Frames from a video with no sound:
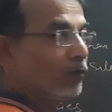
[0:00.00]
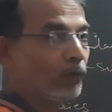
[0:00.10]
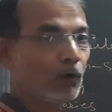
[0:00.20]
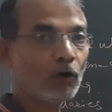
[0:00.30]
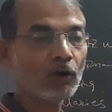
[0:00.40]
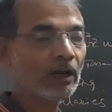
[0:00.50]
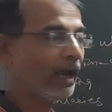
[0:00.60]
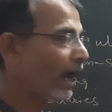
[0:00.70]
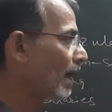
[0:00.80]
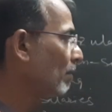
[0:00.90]
for
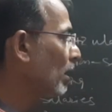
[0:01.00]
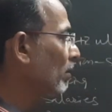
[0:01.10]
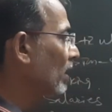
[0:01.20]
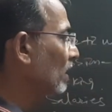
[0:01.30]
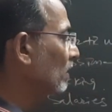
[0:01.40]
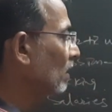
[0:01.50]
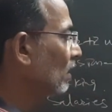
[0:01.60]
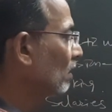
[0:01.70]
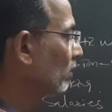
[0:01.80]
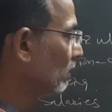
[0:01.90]
Ahmedabad.
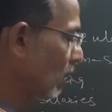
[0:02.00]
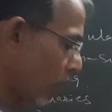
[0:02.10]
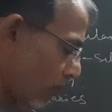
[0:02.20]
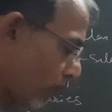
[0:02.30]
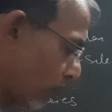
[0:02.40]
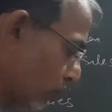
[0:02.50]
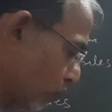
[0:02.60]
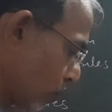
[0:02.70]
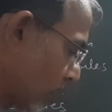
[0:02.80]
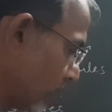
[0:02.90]
Now for
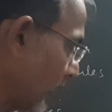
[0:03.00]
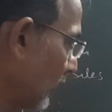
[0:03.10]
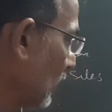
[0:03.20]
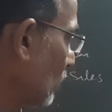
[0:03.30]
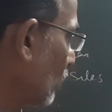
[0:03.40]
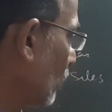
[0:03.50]
Surat, that is